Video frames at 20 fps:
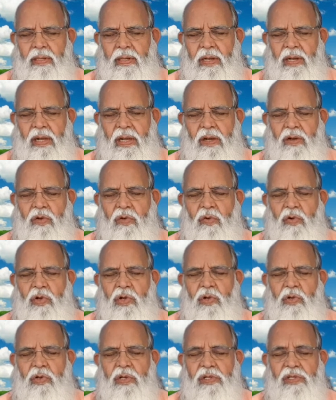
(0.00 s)
I have told
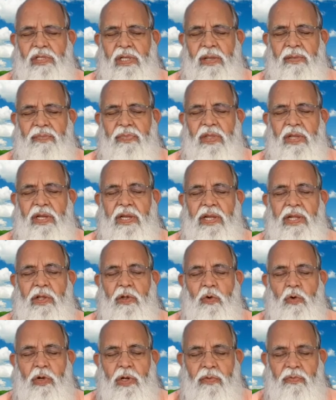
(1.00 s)
you the same thing in
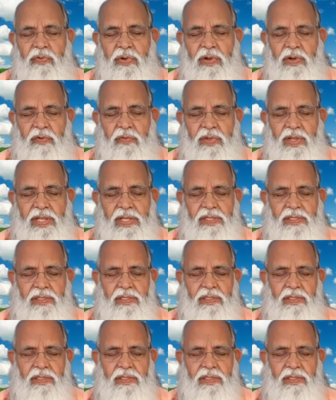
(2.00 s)
two different ways.